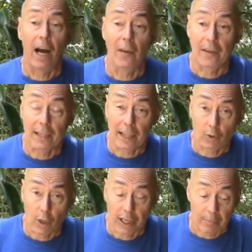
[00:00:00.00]
the
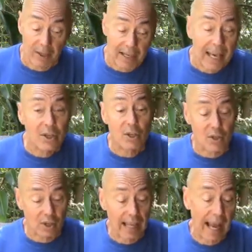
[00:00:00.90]
electronic
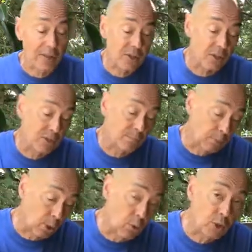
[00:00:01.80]
communications class, it's
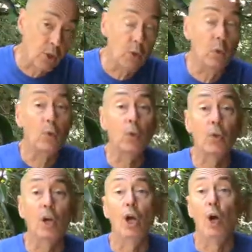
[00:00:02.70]

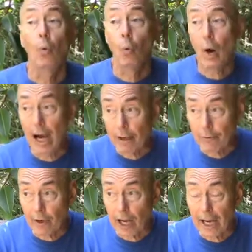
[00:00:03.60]
Bluetooth,
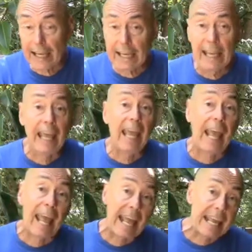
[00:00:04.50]
Wi-Fi,
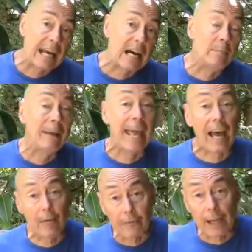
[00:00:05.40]
AM,
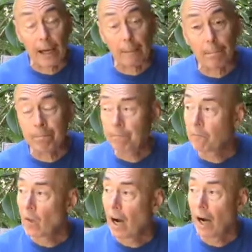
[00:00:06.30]
FM,
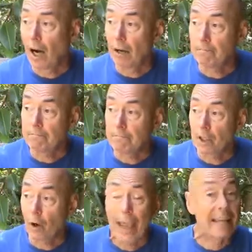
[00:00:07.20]

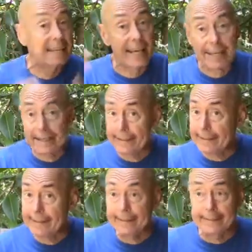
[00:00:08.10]

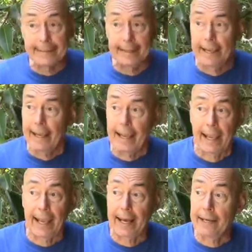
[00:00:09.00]
antennas.
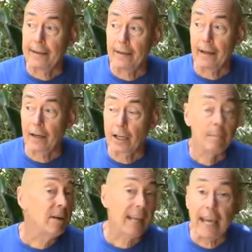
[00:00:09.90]
And
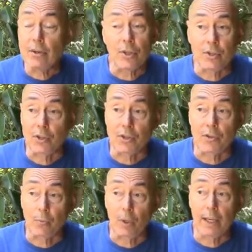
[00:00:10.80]
communications
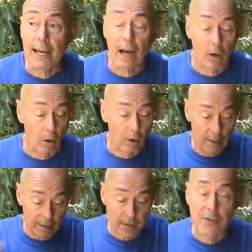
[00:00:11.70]
is really how all
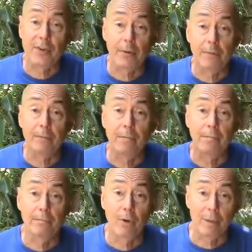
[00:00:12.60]
of this stuff
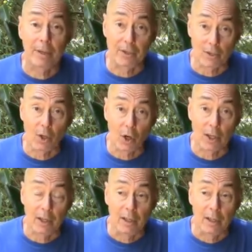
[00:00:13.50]
pretty much started.